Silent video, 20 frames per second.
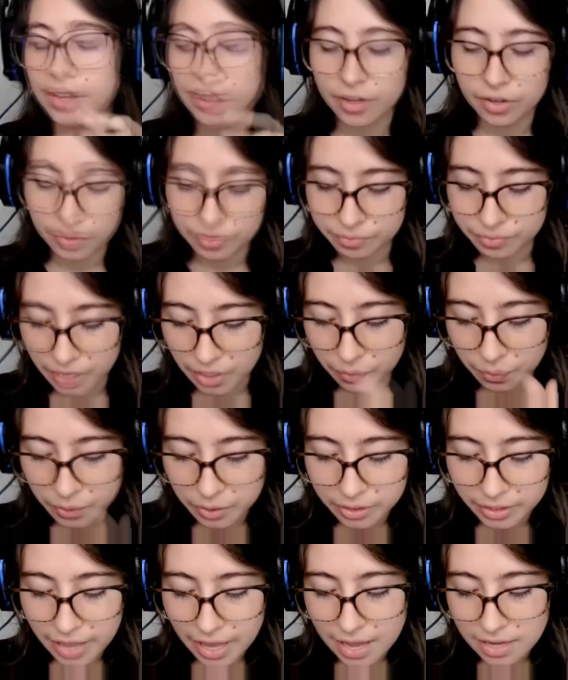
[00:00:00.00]
And um,
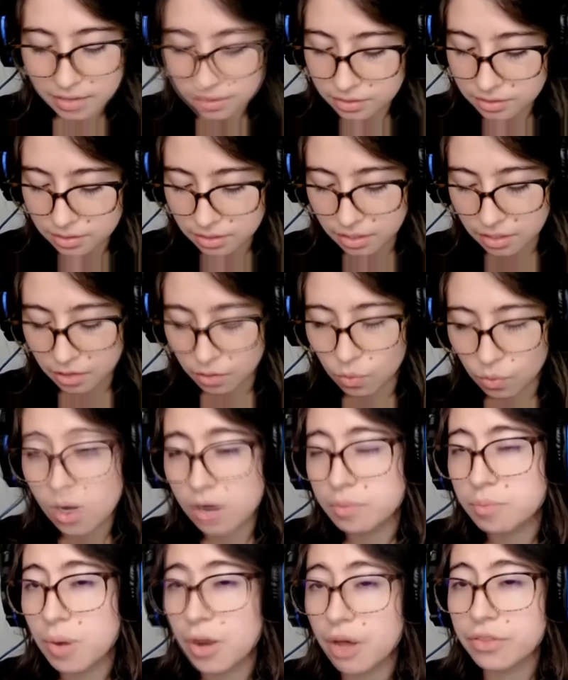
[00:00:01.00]
it would last
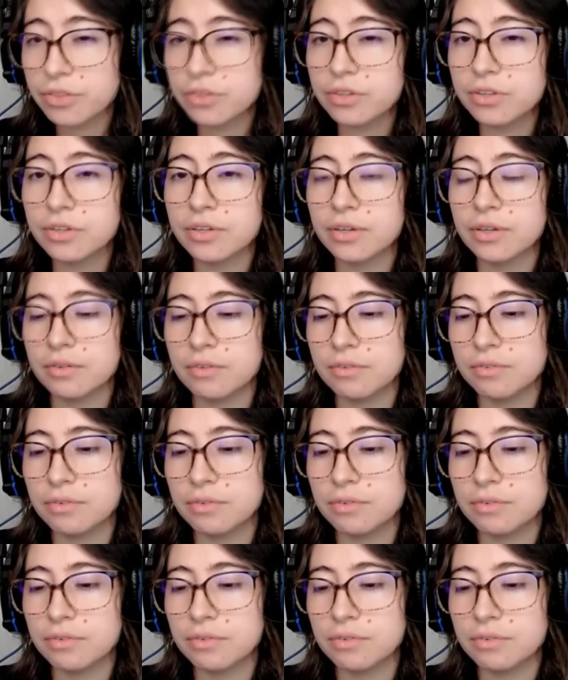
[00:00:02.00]
uh, one month